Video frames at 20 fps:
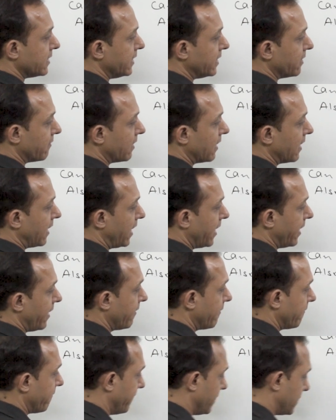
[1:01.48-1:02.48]
interval I,
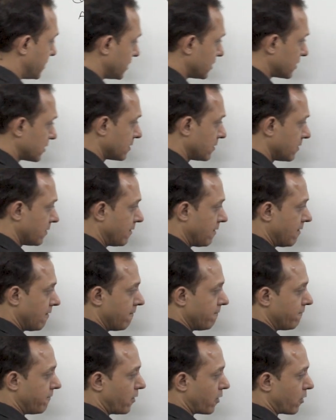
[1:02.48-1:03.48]
which is
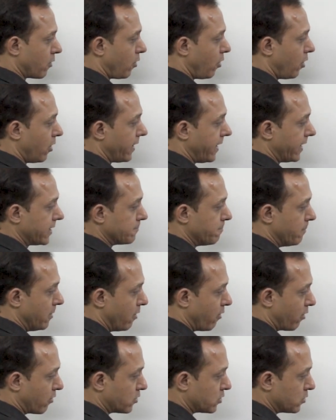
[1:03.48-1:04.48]
for all x
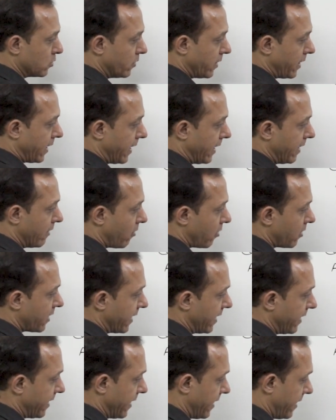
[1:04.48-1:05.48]
belongs to a0
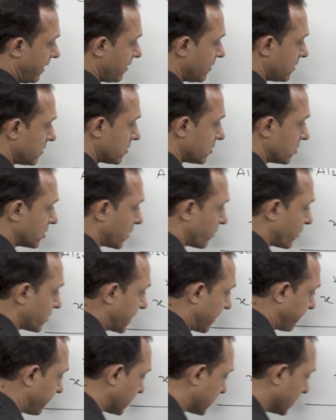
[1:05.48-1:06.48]
and a. So suppose
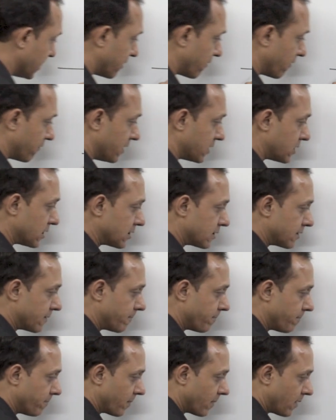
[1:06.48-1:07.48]
I have this interval which is
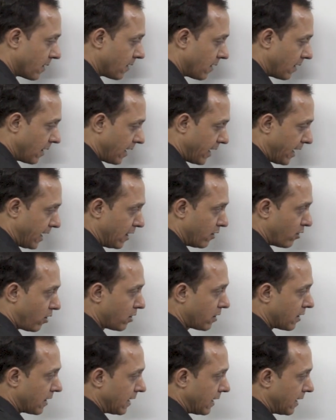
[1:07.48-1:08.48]

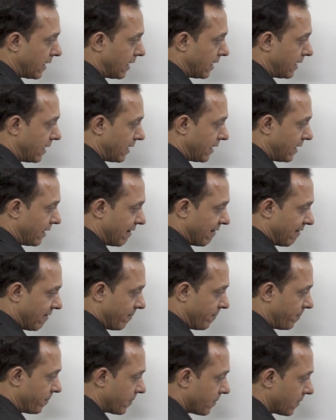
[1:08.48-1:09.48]
a0 and a,
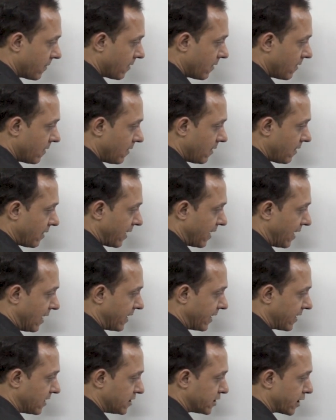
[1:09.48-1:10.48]
and I'll
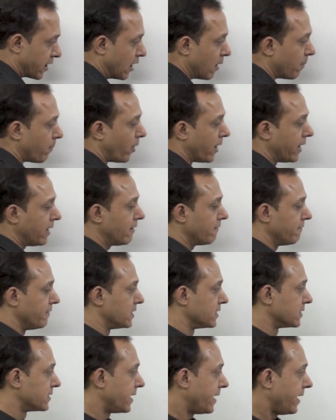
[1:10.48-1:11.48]
take a general point
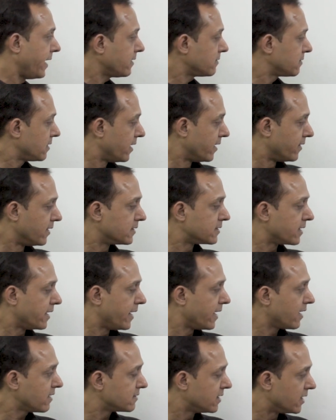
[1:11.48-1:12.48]
which is x, and this
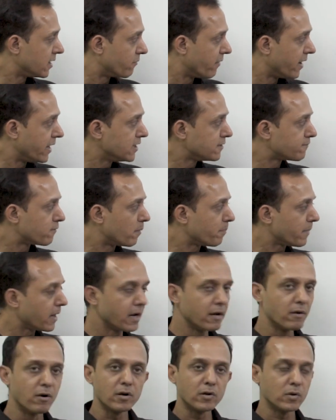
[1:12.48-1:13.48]
x, it varies from
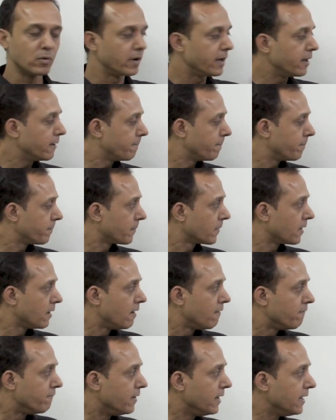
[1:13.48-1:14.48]
a0 to a.
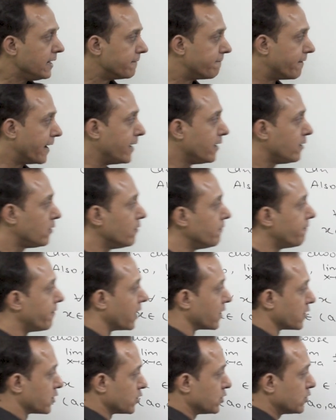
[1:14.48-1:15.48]
We'll define two
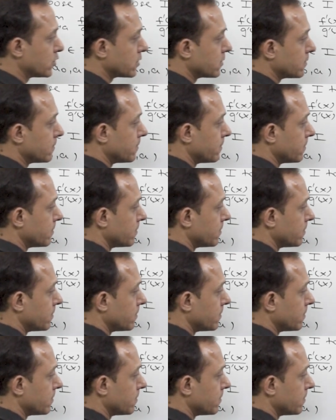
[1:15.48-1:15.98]
functions,